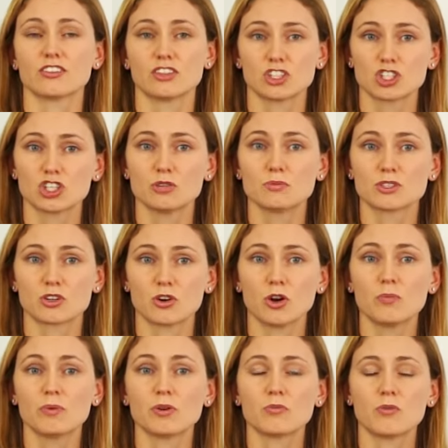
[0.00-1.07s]
the tubes are
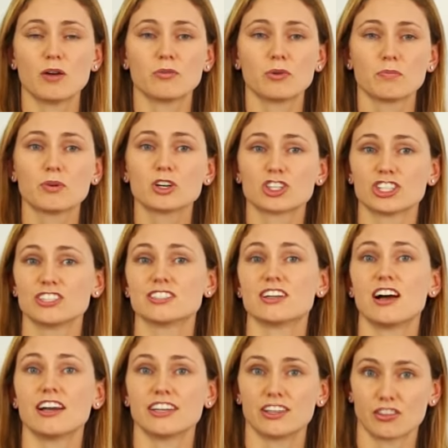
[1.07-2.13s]
open while we're pushing
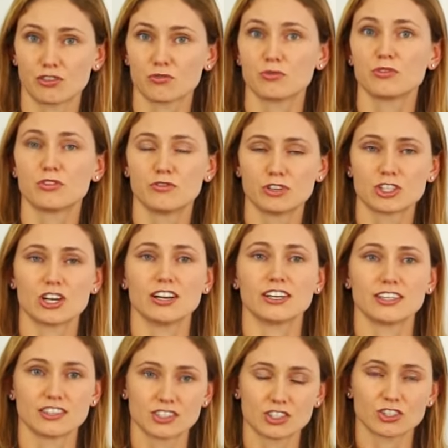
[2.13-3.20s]
dye in through the vagina
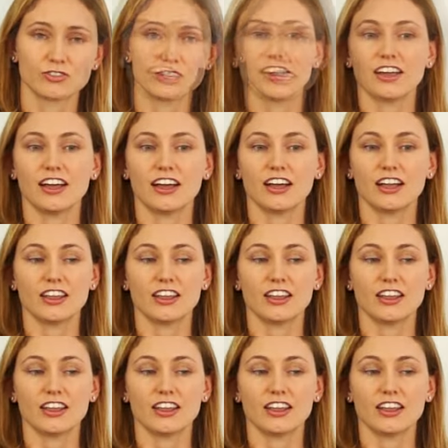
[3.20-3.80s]
and cervix.